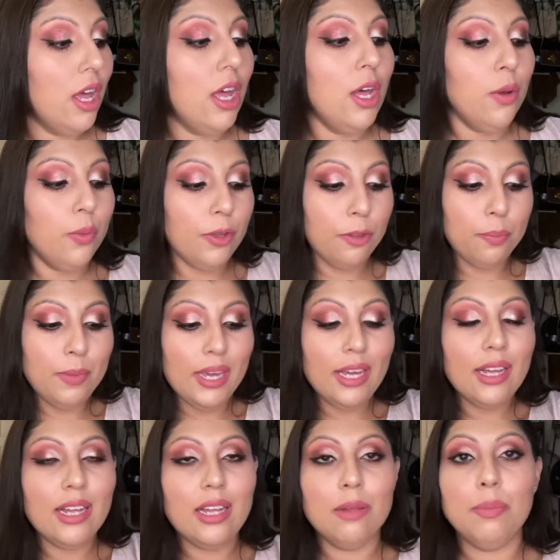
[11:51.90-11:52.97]
With
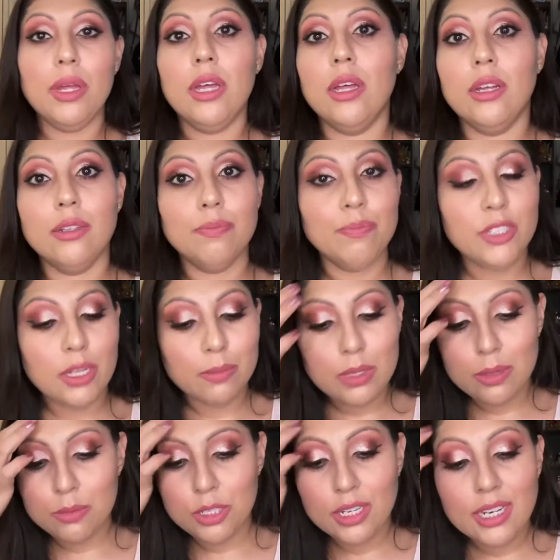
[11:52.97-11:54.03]
makeup,
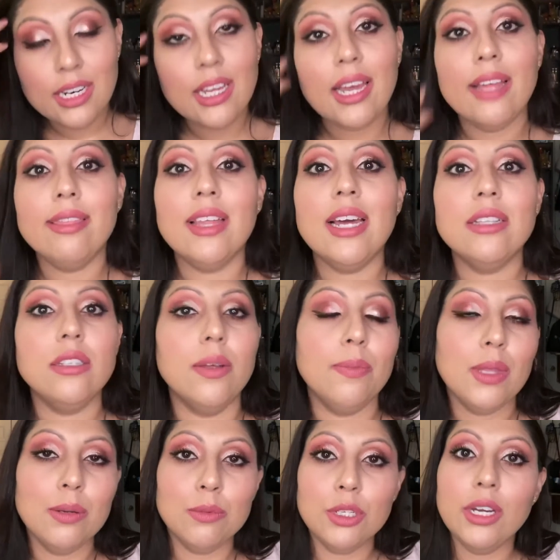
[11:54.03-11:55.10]
sometimes you're gonna get that.
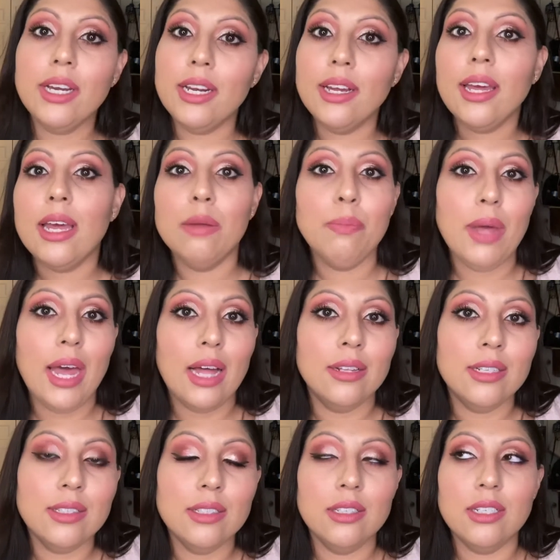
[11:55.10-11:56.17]
Sometimes you're gonna get
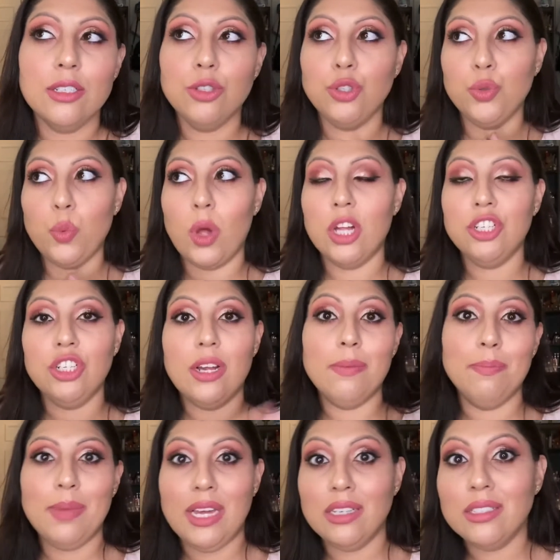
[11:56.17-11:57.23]
palettes that swatch
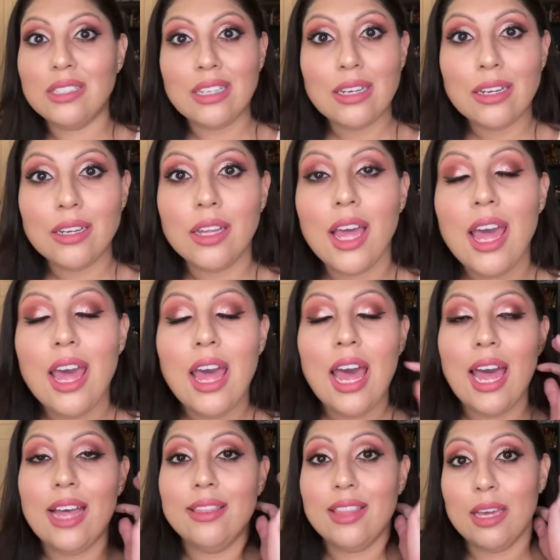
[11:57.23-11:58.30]
amazing
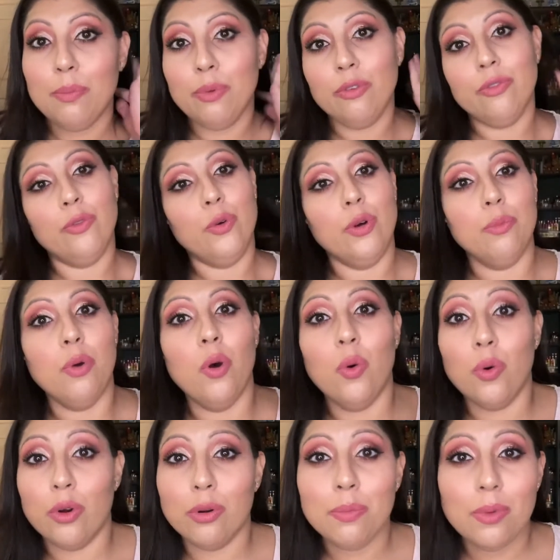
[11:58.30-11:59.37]
and they perform
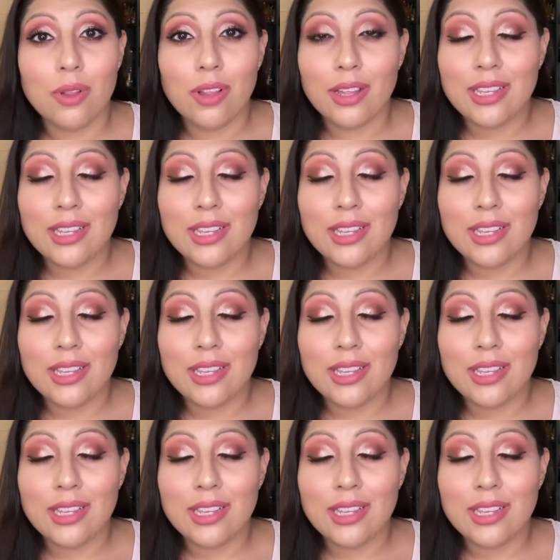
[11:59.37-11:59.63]
horrible on the